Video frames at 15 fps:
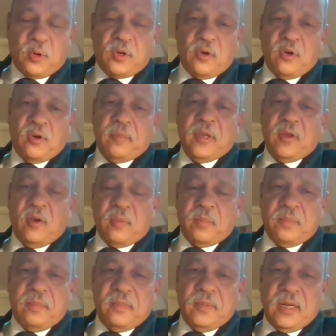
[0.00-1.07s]
procuring
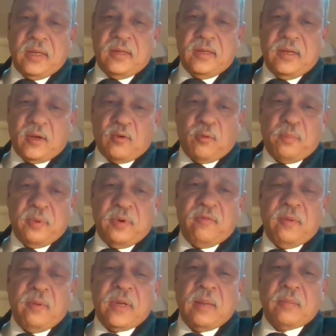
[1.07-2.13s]
of that
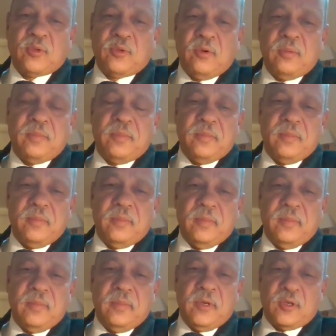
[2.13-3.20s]
equipment will become so
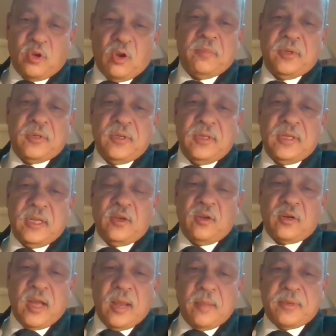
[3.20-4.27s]
exorbitant that
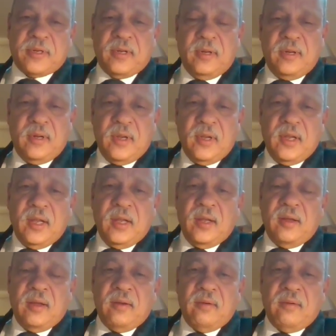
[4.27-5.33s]
your capital
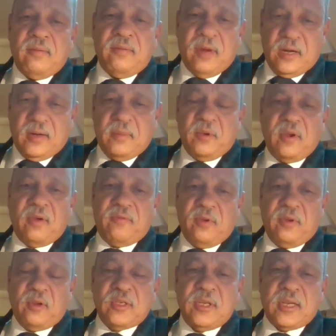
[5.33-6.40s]
fund,
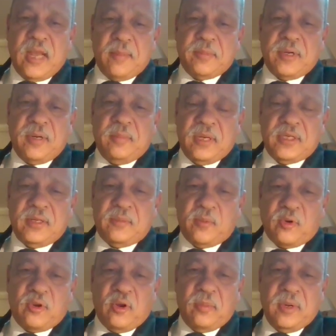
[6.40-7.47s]
because when you say capital budget
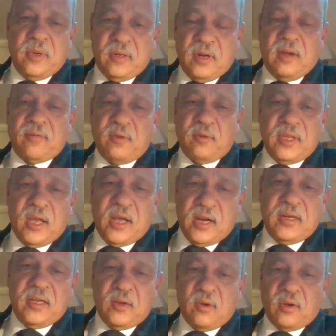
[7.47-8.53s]
procurement, after all the
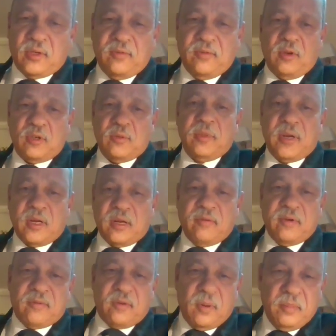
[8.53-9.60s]
R&D cost will also be
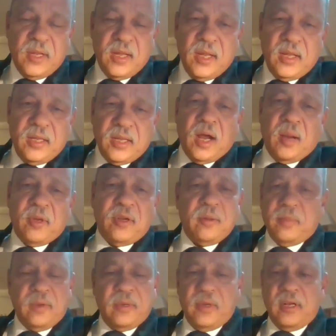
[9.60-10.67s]
recovered from the army,
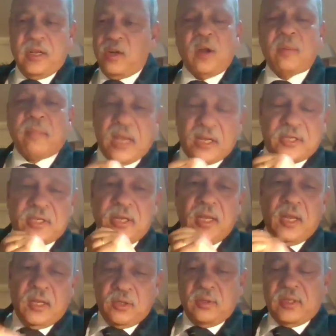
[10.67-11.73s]
it will not match.
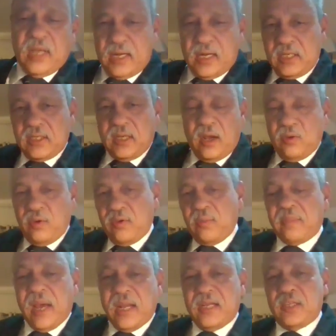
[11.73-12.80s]
So that is how you
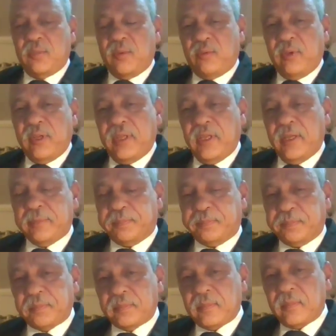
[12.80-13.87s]
do balance between the